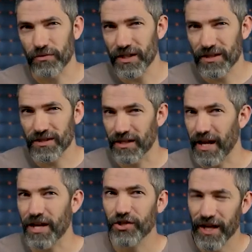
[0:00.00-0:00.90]
risks and
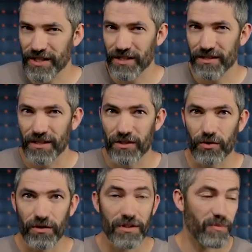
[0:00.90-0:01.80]
edge cases in
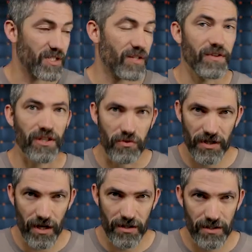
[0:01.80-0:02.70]
your specific use
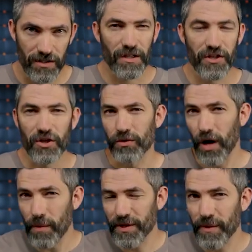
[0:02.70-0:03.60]
case. Then you
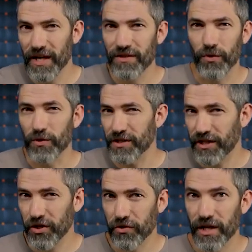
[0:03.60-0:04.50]
optimize for
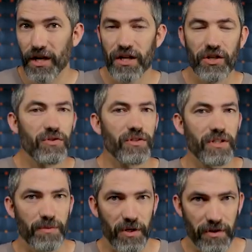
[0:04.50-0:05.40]
security and user
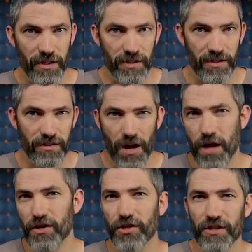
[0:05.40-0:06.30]
experience,
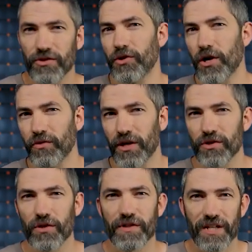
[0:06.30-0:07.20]
and adjust your
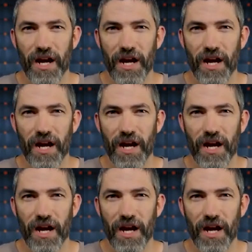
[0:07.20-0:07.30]
guardrails over